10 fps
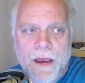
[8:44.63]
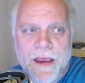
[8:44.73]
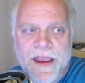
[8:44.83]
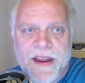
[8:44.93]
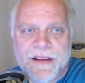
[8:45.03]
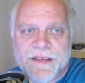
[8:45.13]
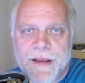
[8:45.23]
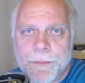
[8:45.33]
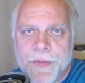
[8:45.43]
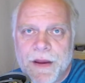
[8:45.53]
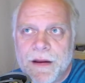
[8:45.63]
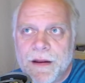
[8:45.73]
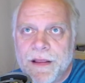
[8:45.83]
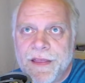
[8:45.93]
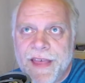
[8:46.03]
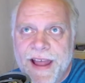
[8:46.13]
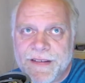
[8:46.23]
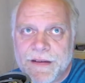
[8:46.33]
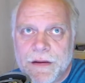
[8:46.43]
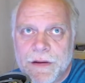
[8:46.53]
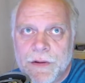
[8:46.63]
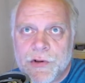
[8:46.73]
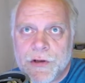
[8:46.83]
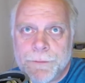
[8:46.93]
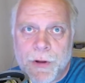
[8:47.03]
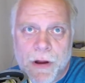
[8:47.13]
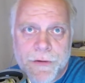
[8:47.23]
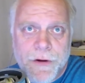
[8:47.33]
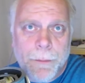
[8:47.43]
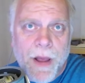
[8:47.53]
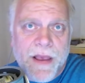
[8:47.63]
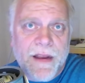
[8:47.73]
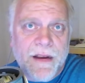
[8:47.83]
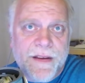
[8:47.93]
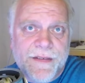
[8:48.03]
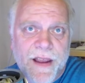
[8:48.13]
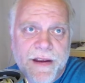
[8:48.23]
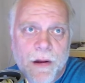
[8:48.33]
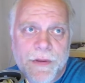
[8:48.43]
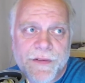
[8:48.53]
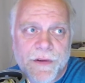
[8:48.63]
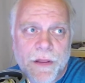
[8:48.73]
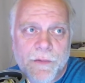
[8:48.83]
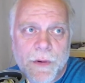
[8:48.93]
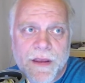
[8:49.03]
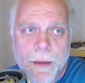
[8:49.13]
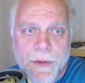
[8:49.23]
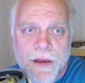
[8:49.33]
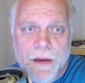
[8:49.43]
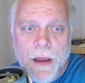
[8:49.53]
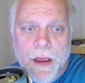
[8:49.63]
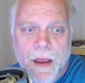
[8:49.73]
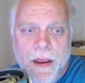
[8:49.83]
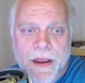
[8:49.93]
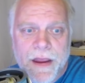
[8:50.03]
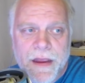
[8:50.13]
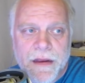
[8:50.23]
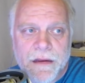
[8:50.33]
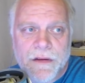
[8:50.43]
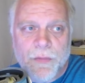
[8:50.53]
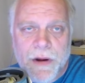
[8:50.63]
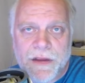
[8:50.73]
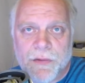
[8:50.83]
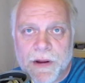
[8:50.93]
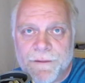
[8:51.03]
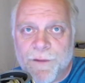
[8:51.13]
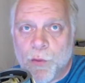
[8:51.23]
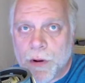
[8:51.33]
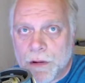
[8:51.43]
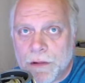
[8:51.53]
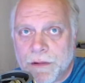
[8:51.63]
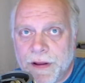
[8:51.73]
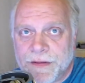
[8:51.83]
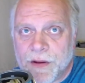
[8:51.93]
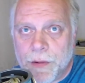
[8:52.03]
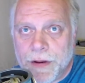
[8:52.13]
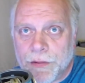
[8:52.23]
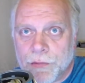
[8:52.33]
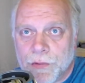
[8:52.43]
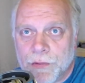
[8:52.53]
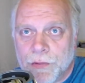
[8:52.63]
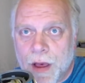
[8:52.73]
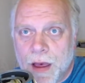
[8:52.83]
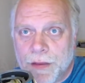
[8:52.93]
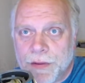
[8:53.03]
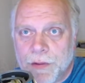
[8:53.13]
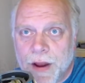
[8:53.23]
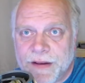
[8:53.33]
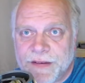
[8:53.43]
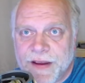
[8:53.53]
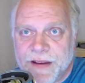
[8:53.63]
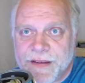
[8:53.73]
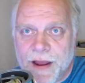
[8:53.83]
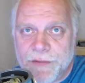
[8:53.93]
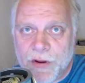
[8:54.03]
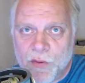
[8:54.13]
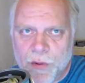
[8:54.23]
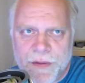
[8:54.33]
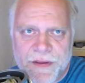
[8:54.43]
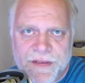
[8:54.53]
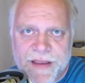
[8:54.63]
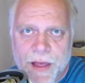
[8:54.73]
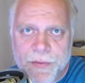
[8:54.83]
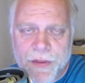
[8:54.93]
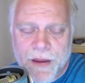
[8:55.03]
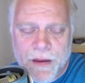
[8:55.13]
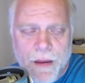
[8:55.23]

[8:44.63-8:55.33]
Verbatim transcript: It is something that you should put on your bucket list. I know there's another one coming in 2024 that's going through the United States, kind of a north to south thing.